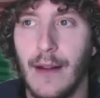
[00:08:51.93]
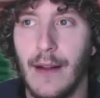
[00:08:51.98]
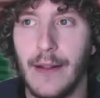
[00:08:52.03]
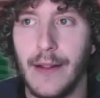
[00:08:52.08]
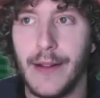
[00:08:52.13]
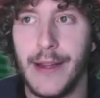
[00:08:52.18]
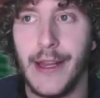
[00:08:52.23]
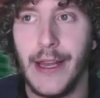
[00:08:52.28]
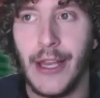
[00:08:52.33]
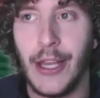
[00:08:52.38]

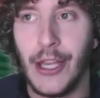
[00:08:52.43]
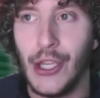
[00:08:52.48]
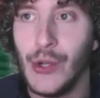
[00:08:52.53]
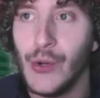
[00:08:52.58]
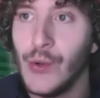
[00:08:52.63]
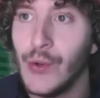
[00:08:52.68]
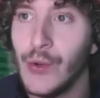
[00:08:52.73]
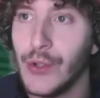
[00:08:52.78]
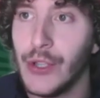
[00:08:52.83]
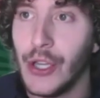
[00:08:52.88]
the
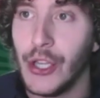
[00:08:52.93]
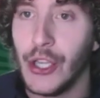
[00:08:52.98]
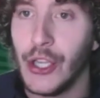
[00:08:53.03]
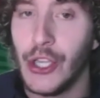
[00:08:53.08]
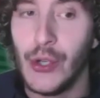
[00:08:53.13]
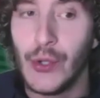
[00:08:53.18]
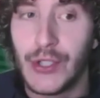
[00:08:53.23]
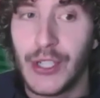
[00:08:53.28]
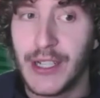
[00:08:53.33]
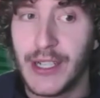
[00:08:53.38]

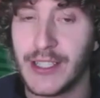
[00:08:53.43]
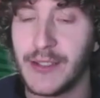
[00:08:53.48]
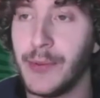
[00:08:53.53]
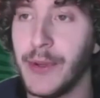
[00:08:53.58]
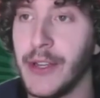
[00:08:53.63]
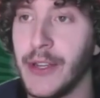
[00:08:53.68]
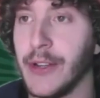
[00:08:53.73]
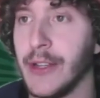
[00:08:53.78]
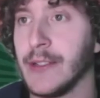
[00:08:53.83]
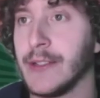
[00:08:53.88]
user
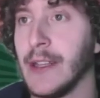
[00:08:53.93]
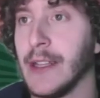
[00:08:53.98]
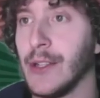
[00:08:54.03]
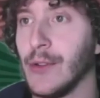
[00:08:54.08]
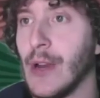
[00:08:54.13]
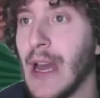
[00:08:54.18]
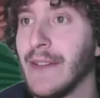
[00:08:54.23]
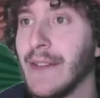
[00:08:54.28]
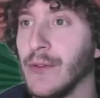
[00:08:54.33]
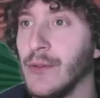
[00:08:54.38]
experience that you
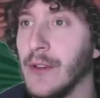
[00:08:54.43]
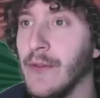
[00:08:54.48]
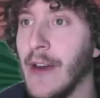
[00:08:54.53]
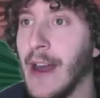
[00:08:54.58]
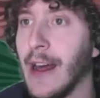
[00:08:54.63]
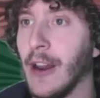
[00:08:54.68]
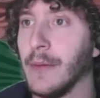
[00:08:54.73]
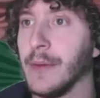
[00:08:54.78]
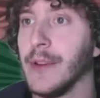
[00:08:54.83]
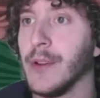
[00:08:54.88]
have to
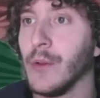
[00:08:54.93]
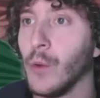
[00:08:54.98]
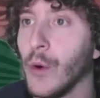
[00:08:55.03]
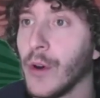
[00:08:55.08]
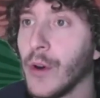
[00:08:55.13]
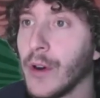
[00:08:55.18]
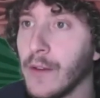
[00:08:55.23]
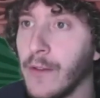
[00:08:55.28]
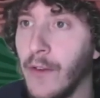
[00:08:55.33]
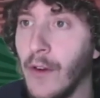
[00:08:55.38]
develop, the
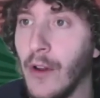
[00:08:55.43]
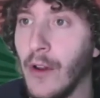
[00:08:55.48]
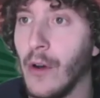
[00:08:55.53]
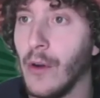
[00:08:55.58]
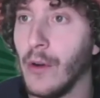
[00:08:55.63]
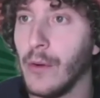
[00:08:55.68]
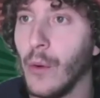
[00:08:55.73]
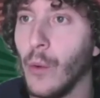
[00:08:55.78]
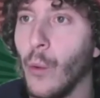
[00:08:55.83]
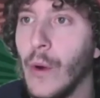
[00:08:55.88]
workflow,
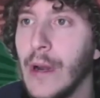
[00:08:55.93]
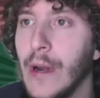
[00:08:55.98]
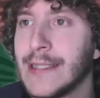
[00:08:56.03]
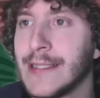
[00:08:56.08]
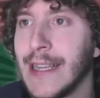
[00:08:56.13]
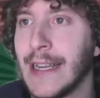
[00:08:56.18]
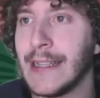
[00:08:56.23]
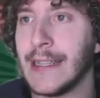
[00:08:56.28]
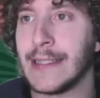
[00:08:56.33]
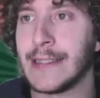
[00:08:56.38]
will
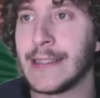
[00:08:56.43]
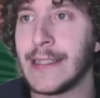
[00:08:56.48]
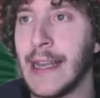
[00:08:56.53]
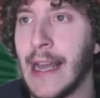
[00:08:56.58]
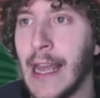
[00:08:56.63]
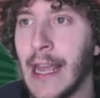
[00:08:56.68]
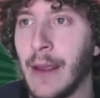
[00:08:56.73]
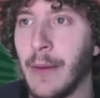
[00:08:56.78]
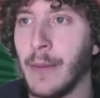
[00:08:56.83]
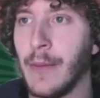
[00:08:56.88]
stay the
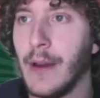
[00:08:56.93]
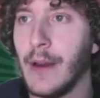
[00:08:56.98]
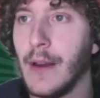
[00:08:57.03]
same